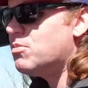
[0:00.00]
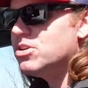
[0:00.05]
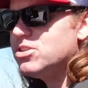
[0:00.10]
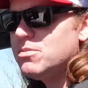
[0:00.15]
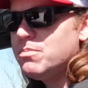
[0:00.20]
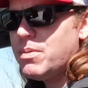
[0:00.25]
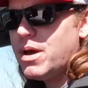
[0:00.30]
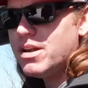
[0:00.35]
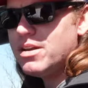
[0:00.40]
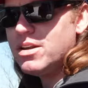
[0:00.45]
much
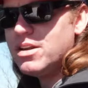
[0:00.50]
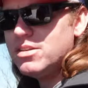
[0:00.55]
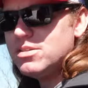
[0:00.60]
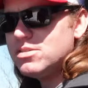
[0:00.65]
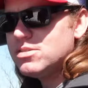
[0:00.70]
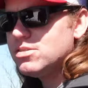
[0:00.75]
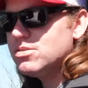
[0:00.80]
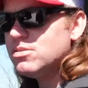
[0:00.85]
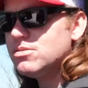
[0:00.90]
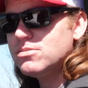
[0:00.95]

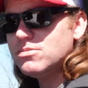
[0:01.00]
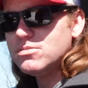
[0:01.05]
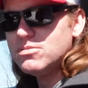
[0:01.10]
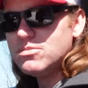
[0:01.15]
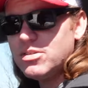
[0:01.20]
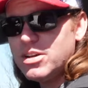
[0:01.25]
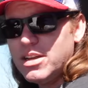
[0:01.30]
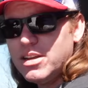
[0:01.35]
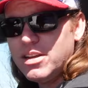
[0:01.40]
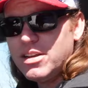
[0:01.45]
abundance,
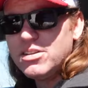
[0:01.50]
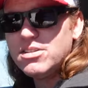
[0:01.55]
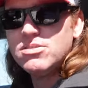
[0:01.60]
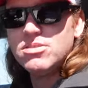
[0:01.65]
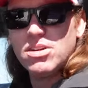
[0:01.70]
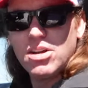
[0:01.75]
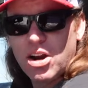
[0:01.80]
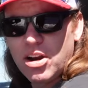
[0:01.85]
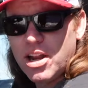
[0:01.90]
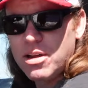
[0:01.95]
we
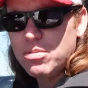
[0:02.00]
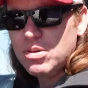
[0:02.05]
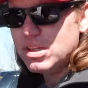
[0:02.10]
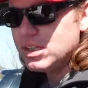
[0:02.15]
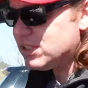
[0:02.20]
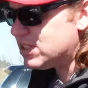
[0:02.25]
are able to